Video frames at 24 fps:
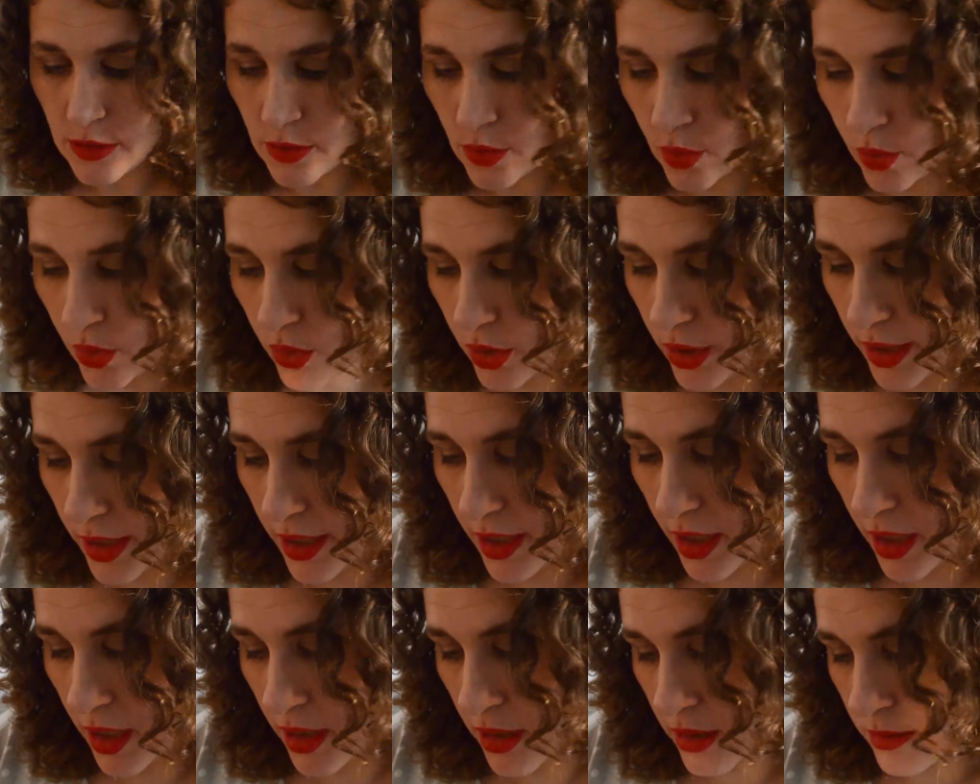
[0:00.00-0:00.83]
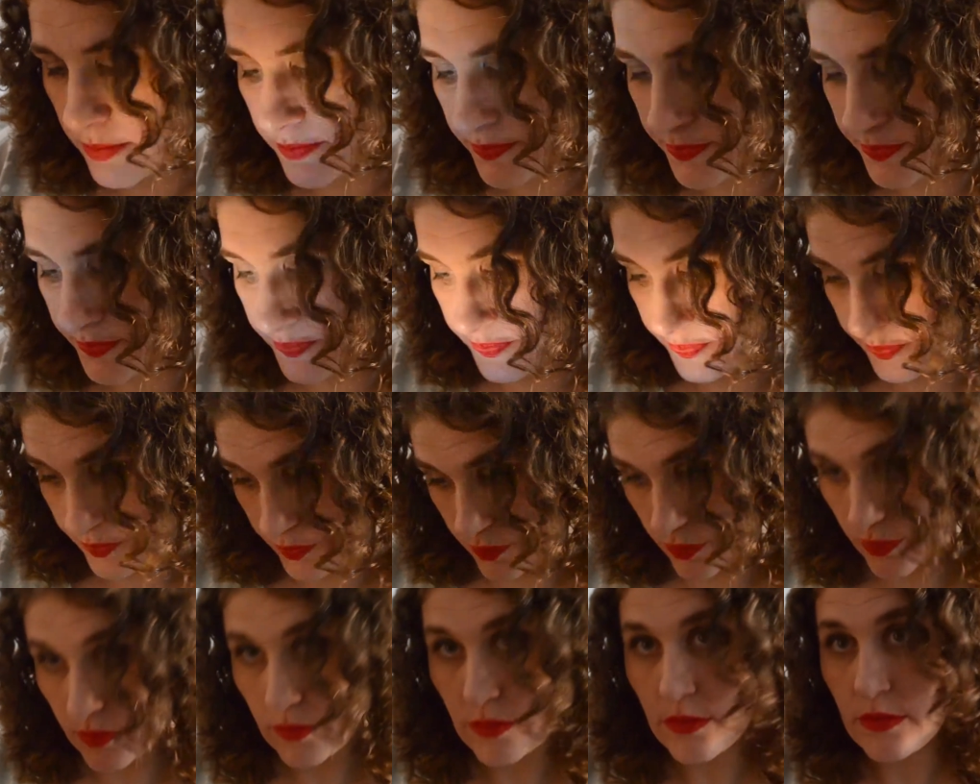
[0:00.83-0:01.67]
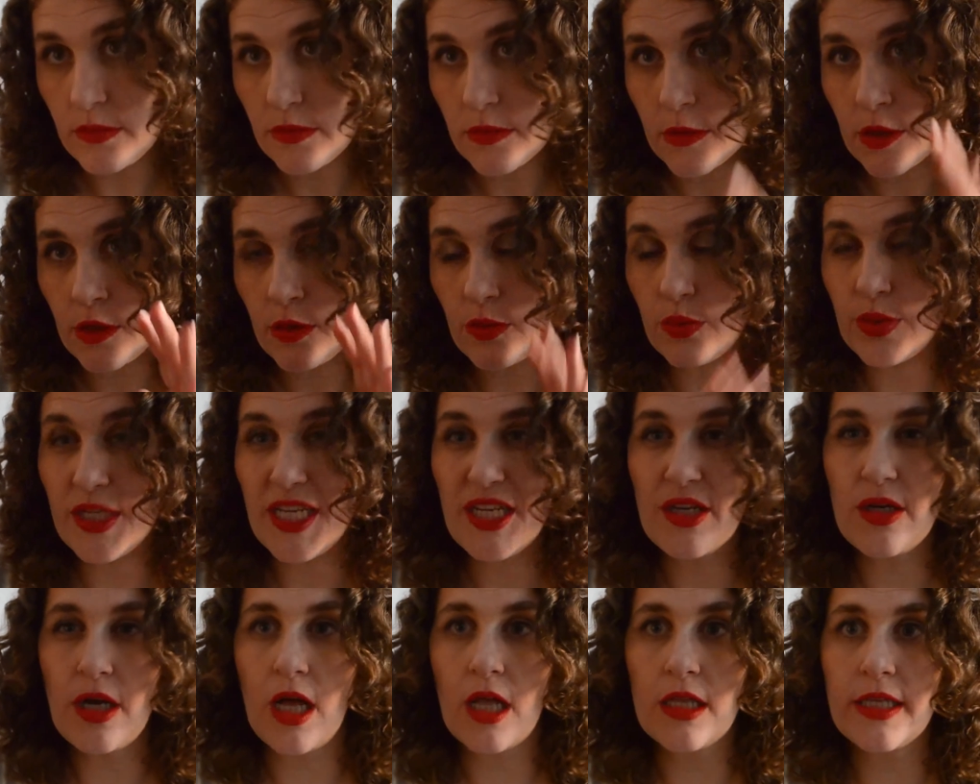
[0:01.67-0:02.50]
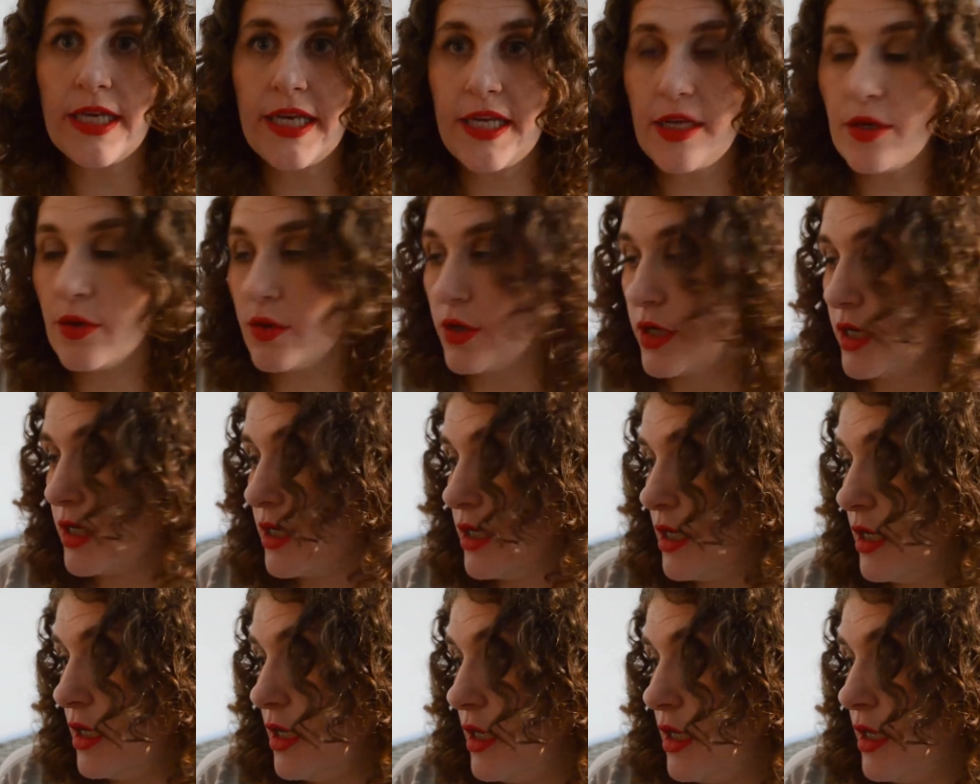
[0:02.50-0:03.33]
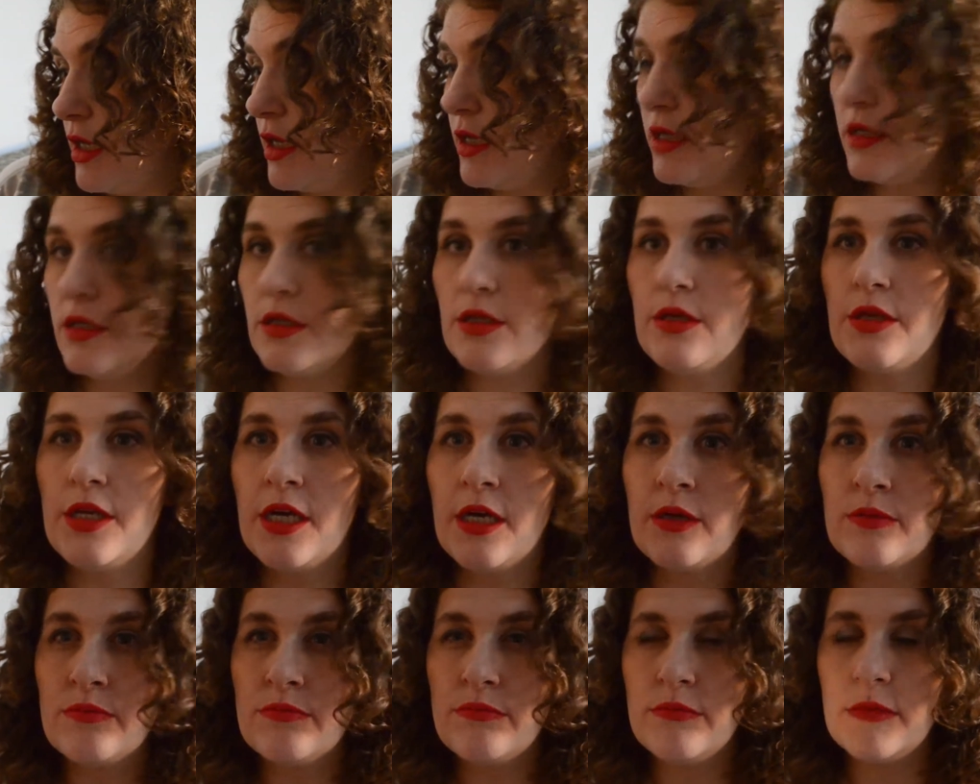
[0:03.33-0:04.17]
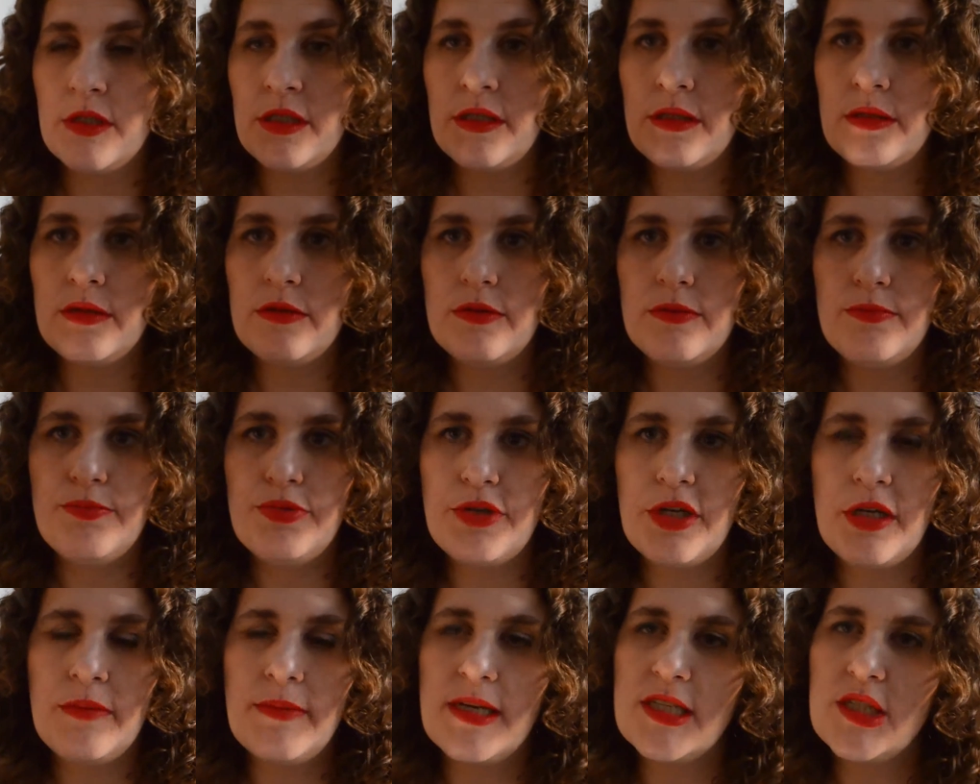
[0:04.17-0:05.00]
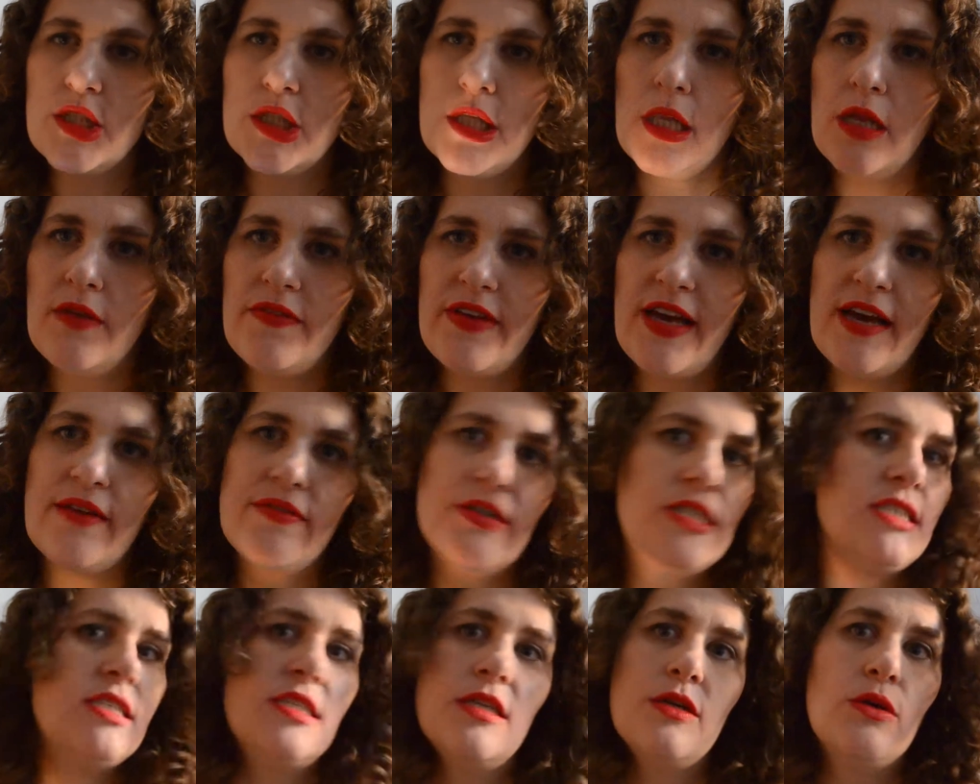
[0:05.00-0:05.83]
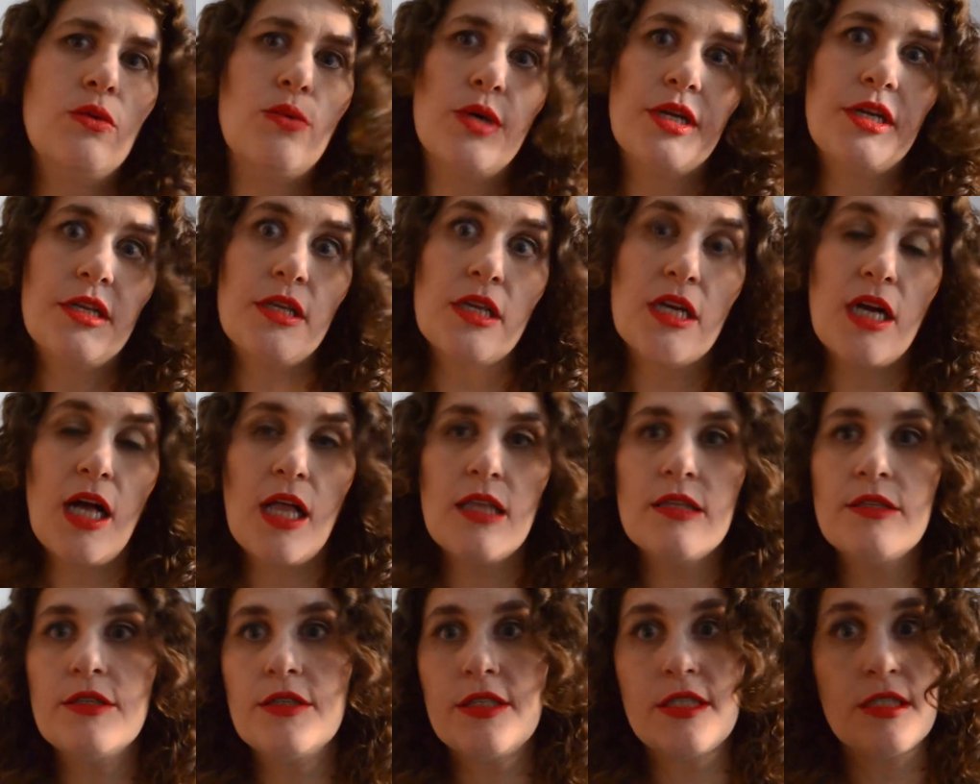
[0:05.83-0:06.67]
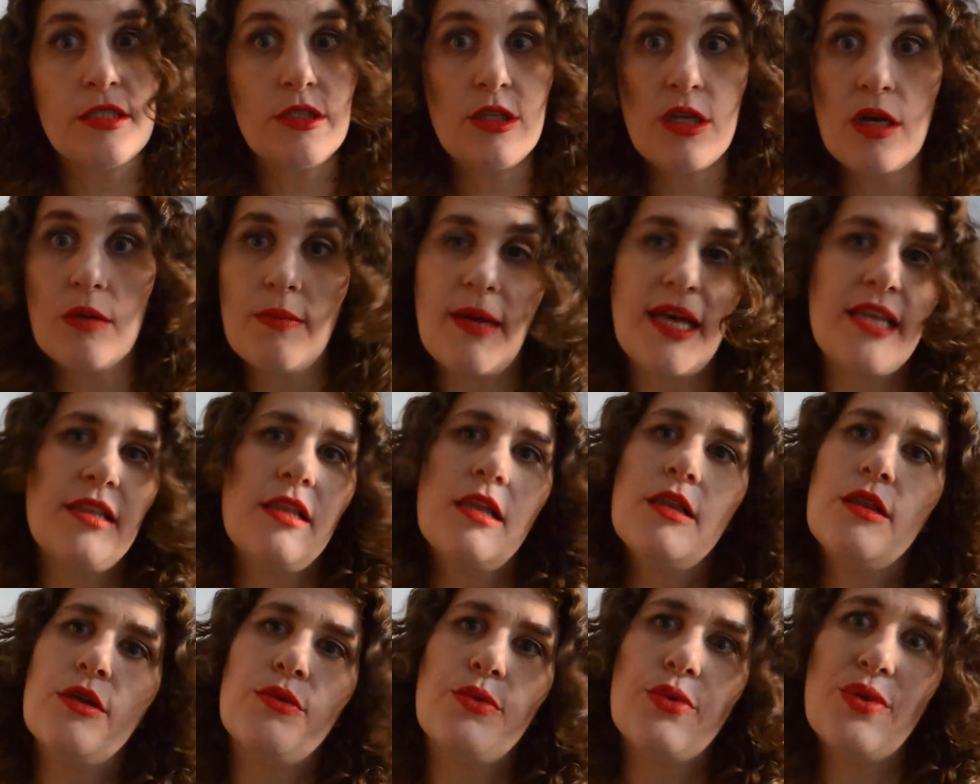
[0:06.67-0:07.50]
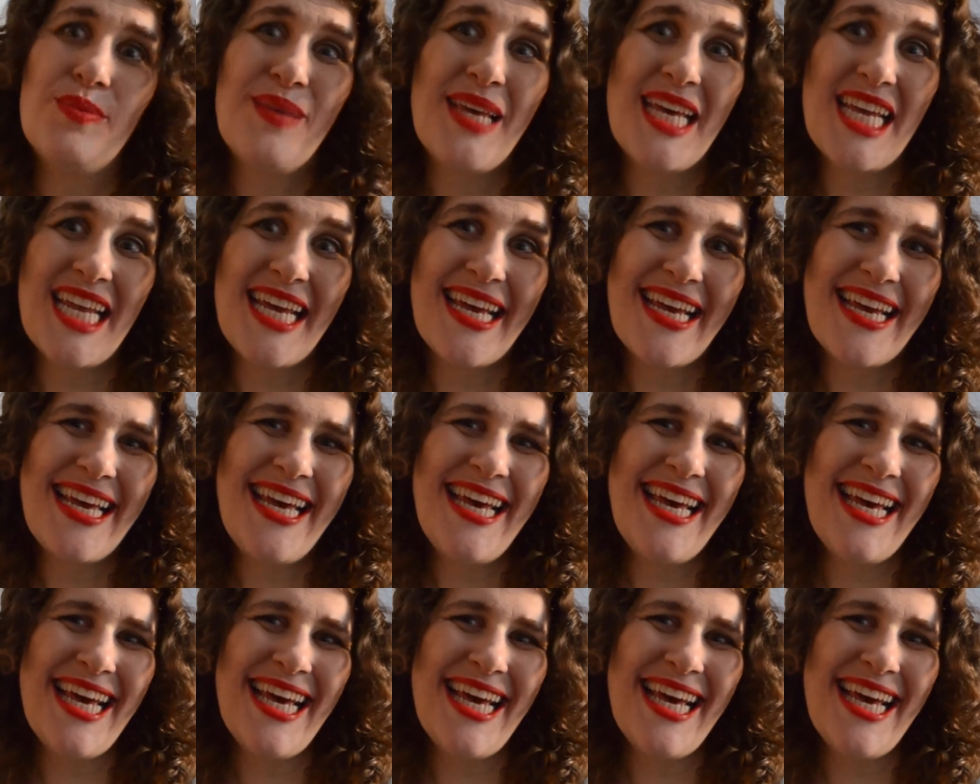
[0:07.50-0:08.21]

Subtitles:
Or, what do you call it? Or, you know, you pretty much love every single one of the colors and you don't mind that they're repeating.